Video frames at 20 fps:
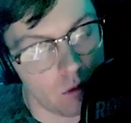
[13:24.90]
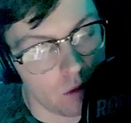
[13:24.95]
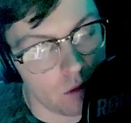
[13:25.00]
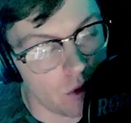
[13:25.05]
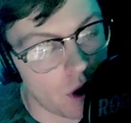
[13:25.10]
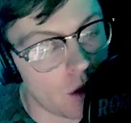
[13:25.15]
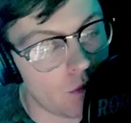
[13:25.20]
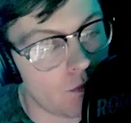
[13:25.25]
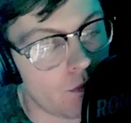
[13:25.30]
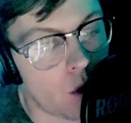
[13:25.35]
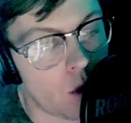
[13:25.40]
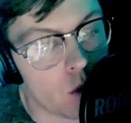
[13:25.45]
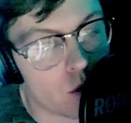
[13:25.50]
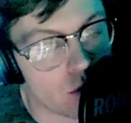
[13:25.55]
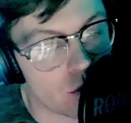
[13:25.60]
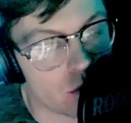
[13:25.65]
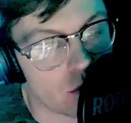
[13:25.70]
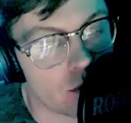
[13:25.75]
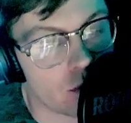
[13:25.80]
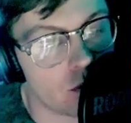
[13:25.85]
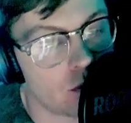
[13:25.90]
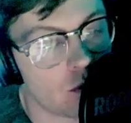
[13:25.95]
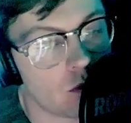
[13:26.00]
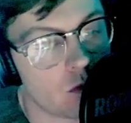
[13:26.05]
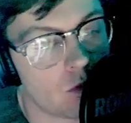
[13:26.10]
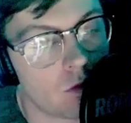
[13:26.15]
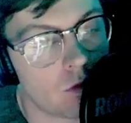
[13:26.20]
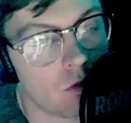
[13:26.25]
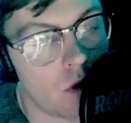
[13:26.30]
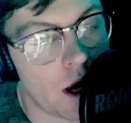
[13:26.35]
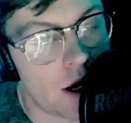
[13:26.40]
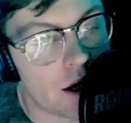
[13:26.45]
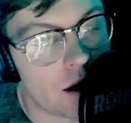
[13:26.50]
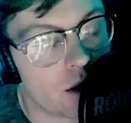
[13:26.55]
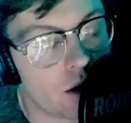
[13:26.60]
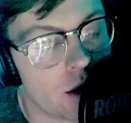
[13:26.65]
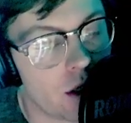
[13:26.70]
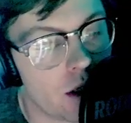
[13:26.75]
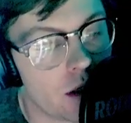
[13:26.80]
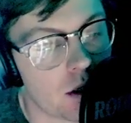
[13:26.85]
on vocal, right
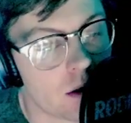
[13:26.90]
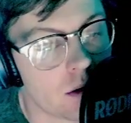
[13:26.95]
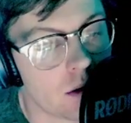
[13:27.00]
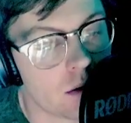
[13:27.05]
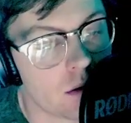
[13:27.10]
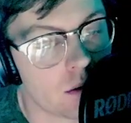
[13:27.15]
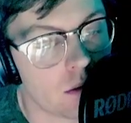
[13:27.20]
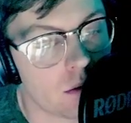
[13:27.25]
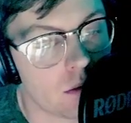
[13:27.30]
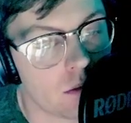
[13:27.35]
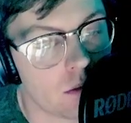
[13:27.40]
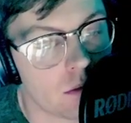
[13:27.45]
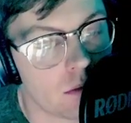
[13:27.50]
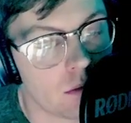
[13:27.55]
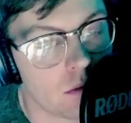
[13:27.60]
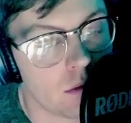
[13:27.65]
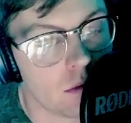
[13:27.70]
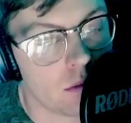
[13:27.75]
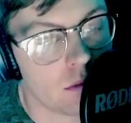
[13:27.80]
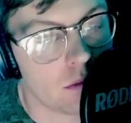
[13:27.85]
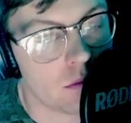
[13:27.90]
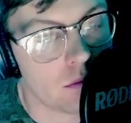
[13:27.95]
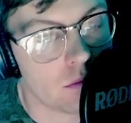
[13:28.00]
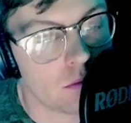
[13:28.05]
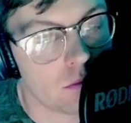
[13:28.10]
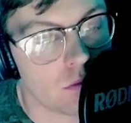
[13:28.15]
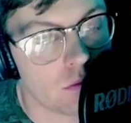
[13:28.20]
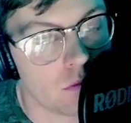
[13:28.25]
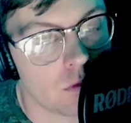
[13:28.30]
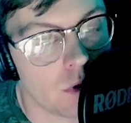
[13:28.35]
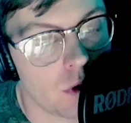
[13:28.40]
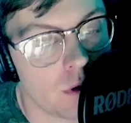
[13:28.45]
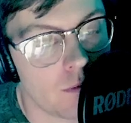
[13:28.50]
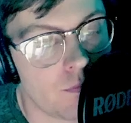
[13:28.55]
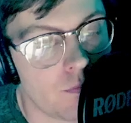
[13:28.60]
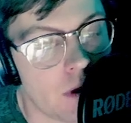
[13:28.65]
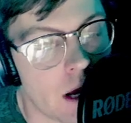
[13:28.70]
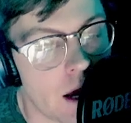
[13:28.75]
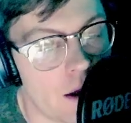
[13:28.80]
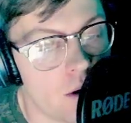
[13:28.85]
click, click
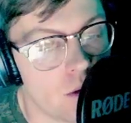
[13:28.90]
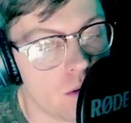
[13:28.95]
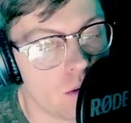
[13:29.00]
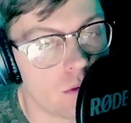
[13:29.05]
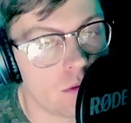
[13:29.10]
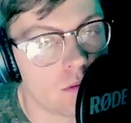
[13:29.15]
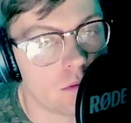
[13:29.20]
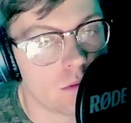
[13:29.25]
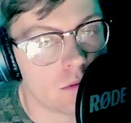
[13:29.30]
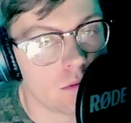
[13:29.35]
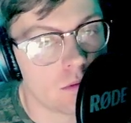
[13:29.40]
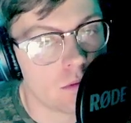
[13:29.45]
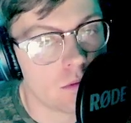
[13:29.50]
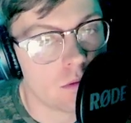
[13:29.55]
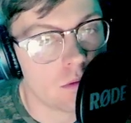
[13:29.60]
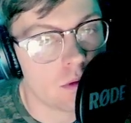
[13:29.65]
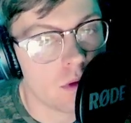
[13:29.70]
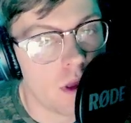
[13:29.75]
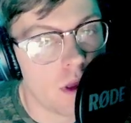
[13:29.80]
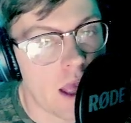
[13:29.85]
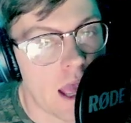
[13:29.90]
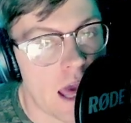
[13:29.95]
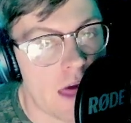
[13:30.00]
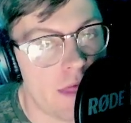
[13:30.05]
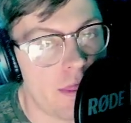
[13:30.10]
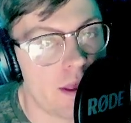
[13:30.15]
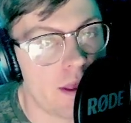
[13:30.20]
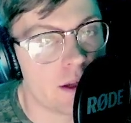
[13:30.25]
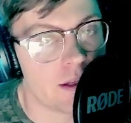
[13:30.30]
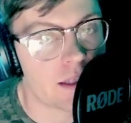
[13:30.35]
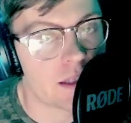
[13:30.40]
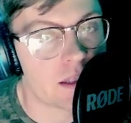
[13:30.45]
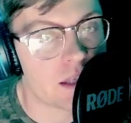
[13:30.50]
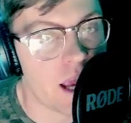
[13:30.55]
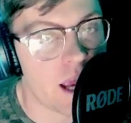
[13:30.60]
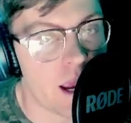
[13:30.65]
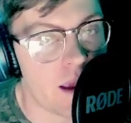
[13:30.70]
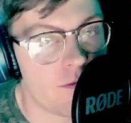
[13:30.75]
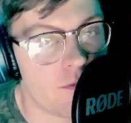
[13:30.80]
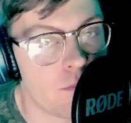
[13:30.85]
File, and then
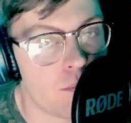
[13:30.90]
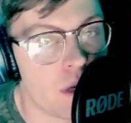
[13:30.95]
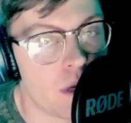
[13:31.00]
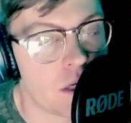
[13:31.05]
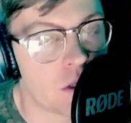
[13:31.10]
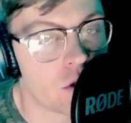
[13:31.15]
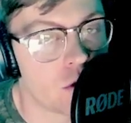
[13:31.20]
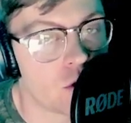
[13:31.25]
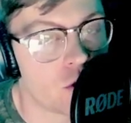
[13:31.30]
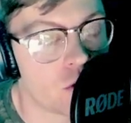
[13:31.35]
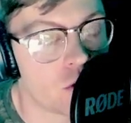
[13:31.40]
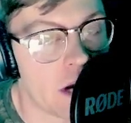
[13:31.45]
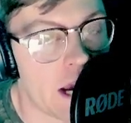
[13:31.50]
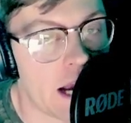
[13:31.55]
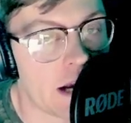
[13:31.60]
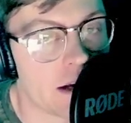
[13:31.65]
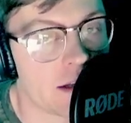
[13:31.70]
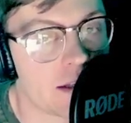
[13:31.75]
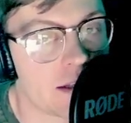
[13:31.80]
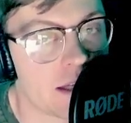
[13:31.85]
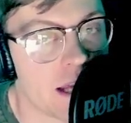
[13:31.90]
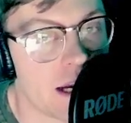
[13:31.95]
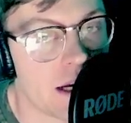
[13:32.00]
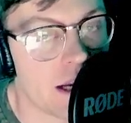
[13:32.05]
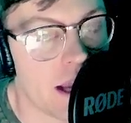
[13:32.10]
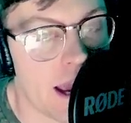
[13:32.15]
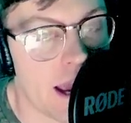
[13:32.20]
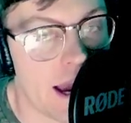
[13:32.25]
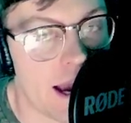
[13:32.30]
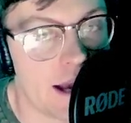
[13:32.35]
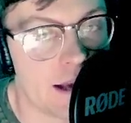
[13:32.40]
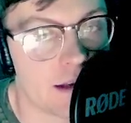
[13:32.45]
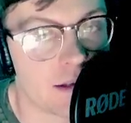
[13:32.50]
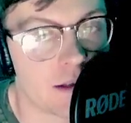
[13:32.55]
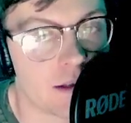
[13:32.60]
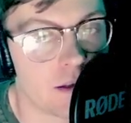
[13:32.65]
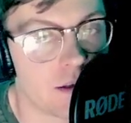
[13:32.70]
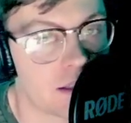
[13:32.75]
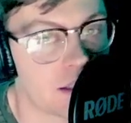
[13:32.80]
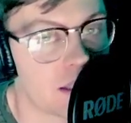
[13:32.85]
Save Mixer Track State As,
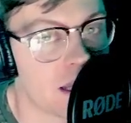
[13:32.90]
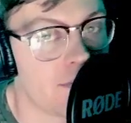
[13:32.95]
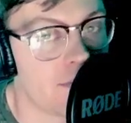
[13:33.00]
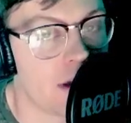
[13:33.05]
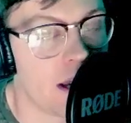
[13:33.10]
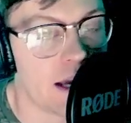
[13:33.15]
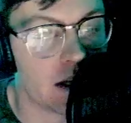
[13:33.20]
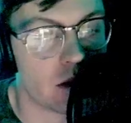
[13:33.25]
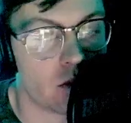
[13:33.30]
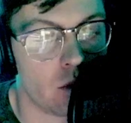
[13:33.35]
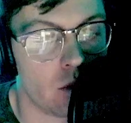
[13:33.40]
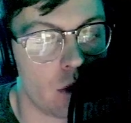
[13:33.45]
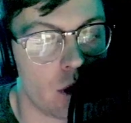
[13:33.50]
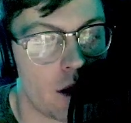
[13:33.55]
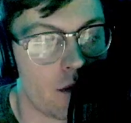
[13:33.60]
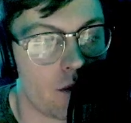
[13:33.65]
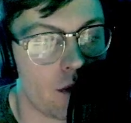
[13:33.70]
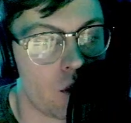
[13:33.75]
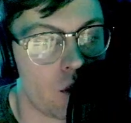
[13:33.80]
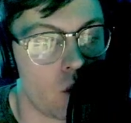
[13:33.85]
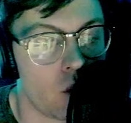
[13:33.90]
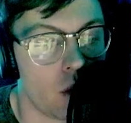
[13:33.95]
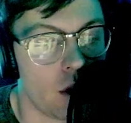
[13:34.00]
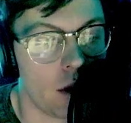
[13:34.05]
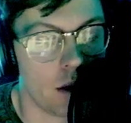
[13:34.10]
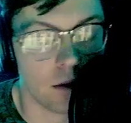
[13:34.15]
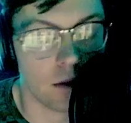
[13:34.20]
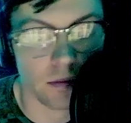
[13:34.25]
and save it as whatever you want.